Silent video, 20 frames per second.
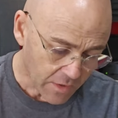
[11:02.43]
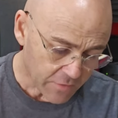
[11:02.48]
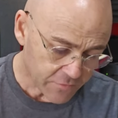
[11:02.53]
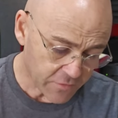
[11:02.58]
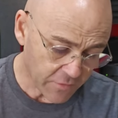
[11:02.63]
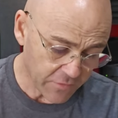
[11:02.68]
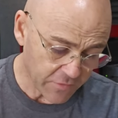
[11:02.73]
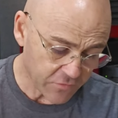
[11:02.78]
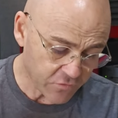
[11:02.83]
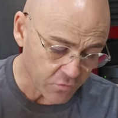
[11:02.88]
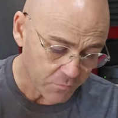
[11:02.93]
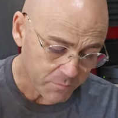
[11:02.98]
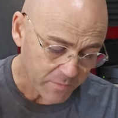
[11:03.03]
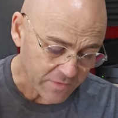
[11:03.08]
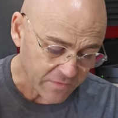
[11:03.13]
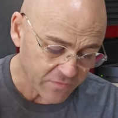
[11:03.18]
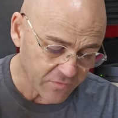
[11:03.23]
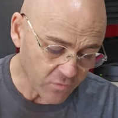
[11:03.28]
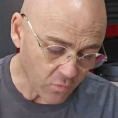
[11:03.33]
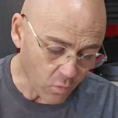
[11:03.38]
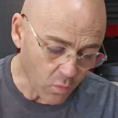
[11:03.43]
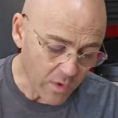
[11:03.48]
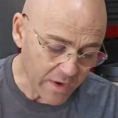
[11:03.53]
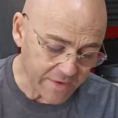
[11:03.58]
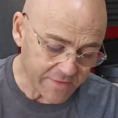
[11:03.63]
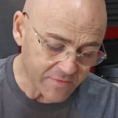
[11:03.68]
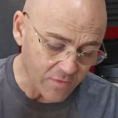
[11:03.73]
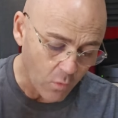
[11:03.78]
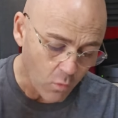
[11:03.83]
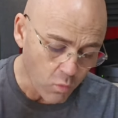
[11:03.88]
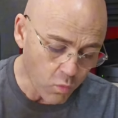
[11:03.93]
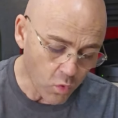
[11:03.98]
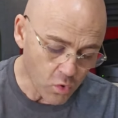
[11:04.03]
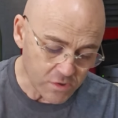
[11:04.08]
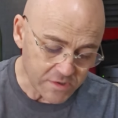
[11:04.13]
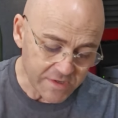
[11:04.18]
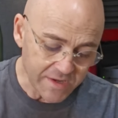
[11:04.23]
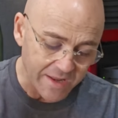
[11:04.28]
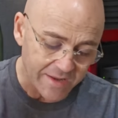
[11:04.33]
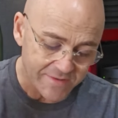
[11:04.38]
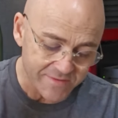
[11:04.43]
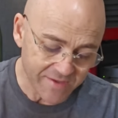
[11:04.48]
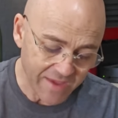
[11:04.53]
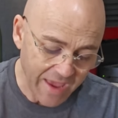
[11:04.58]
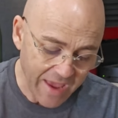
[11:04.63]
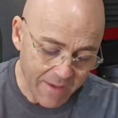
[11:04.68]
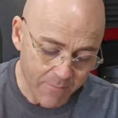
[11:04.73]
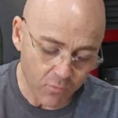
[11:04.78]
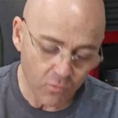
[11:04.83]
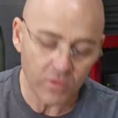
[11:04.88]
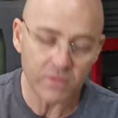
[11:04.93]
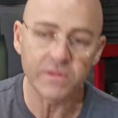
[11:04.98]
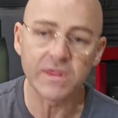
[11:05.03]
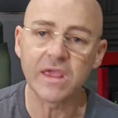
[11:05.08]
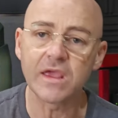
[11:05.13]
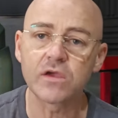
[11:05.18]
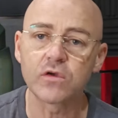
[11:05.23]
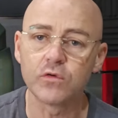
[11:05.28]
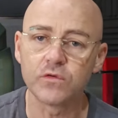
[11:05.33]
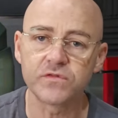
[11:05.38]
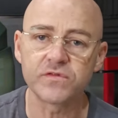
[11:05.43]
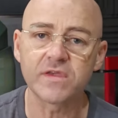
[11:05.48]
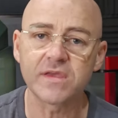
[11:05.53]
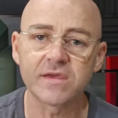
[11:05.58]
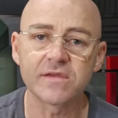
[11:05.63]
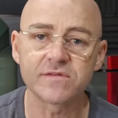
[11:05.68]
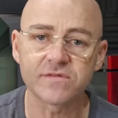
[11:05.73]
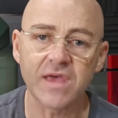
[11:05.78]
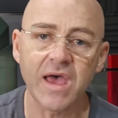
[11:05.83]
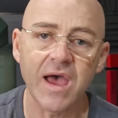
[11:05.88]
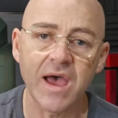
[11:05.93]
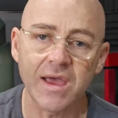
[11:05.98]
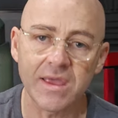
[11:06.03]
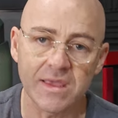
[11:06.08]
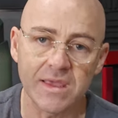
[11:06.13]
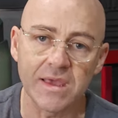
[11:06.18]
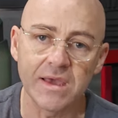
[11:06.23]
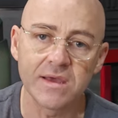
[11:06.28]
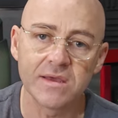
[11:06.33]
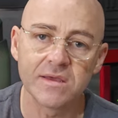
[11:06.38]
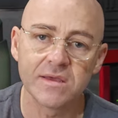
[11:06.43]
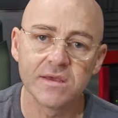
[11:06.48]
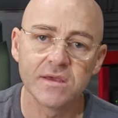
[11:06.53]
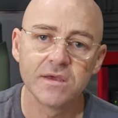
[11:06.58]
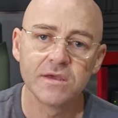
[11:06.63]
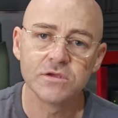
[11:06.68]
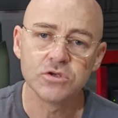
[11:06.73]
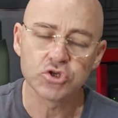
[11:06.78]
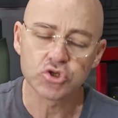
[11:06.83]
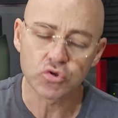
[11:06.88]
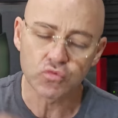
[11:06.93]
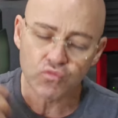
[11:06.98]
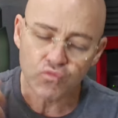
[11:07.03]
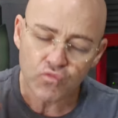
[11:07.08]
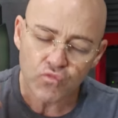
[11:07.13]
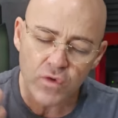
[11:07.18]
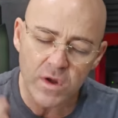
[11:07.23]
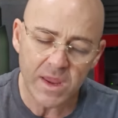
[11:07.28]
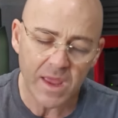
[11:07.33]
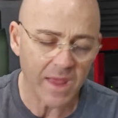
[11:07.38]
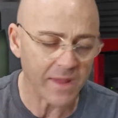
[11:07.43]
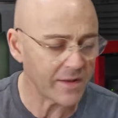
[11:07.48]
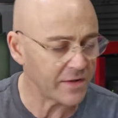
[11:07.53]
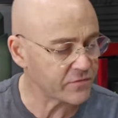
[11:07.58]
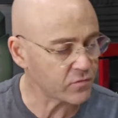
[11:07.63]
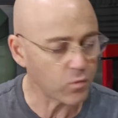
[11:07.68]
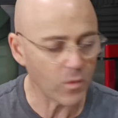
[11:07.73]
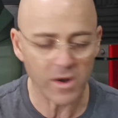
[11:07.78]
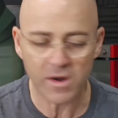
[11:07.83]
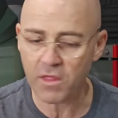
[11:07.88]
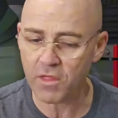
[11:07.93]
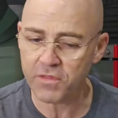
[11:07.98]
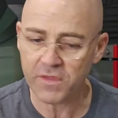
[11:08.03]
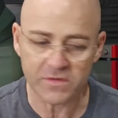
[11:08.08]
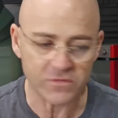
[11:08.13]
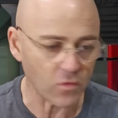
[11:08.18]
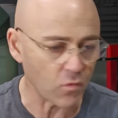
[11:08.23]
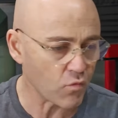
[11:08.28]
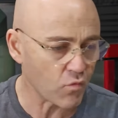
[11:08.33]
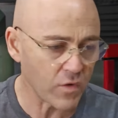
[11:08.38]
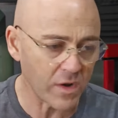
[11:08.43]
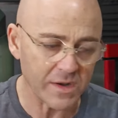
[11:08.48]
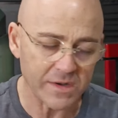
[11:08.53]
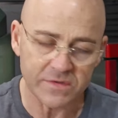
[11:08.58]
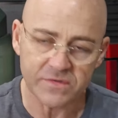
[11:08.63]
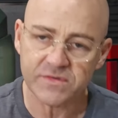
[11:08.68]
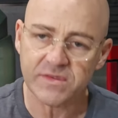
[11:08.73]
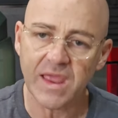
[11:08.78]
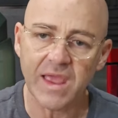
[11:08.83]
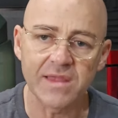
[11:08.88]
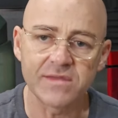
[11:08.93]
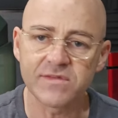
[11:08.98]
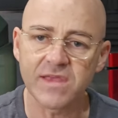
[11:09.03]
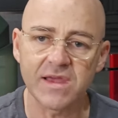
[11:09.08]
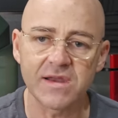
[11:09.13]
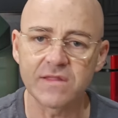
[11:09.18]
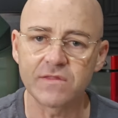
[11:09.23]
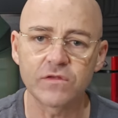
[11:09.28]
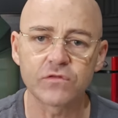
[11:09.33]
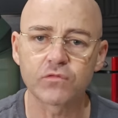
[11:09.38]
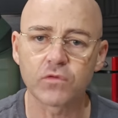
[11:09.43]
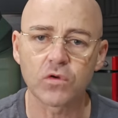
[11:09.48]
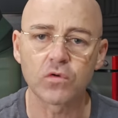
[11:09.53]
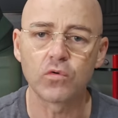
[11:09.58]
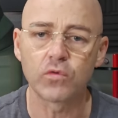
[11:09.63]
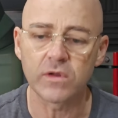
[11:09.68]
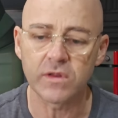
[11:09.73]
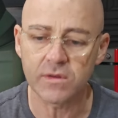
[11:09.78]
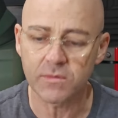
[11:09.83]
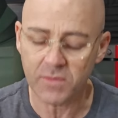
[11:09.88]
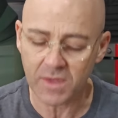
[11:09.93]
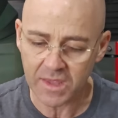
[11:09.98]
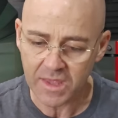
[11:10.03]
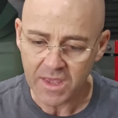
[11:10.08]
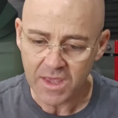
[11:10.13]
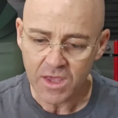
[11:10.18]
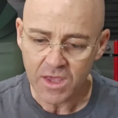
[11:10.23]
So there should be sweet wooden timbre in the acoustic guitar here. You should and that's one of the things that really stands out in this recording to me.